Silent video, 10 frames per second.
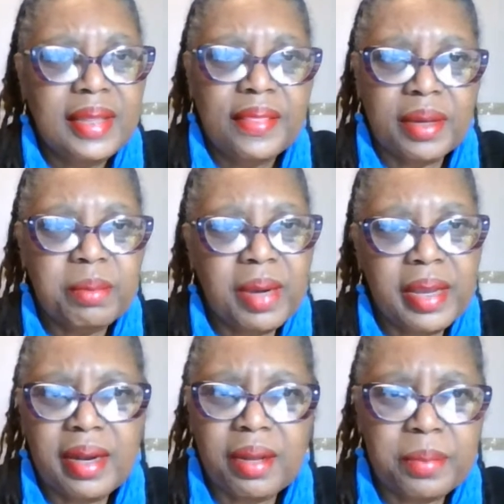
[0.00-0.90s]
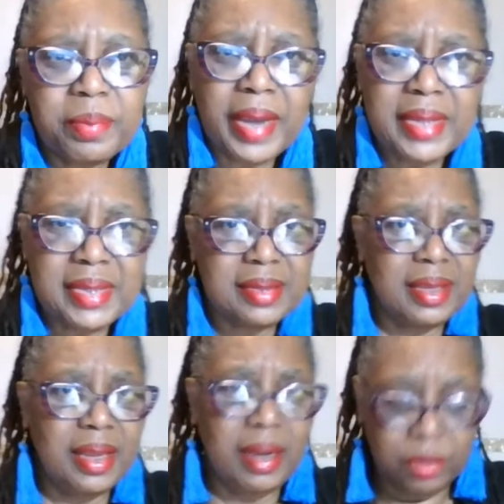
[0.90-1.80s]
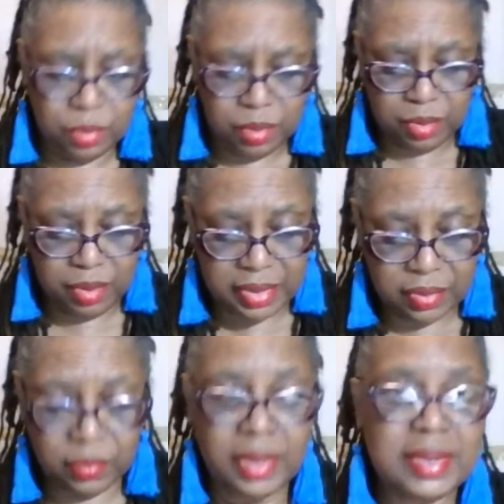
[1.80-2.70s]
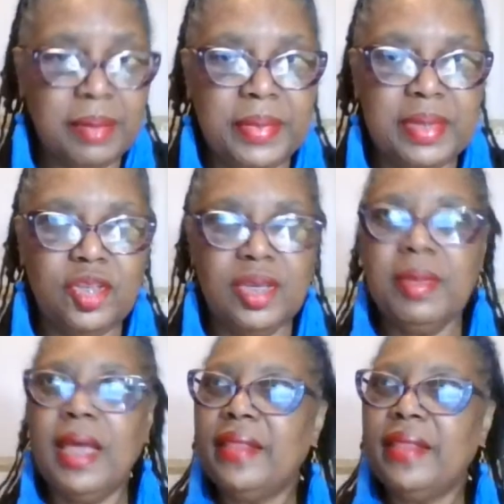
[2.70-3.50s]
they're the prices. Who doesn't want something cheap?